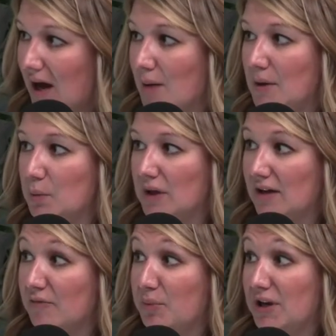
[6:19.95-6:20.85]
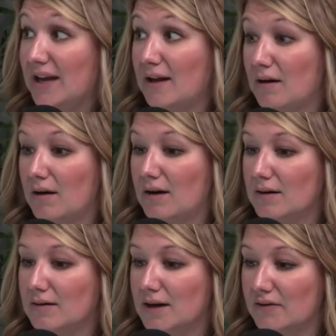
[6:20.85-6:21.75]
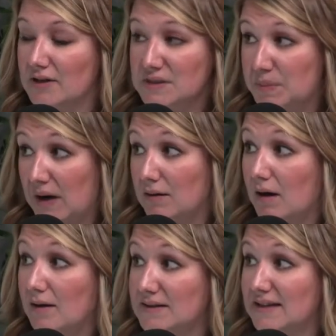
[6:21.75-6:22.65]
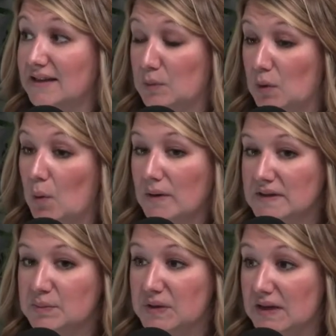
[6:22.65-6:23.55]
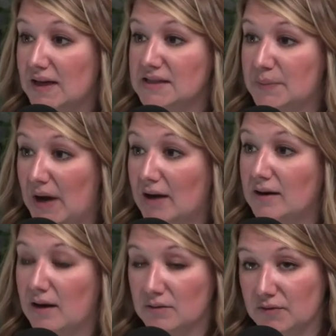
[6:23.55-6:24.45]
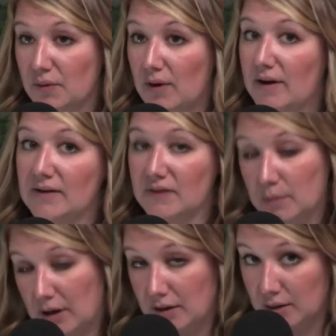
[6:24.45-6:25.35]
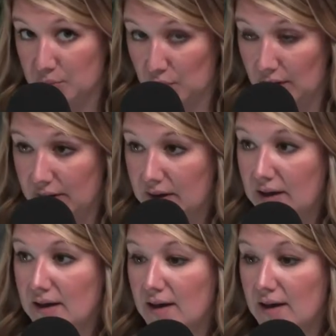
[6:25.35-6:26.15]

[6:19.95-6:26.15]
um, and we have put it in our governance bylaws that there will always be a spot held for a female on our board.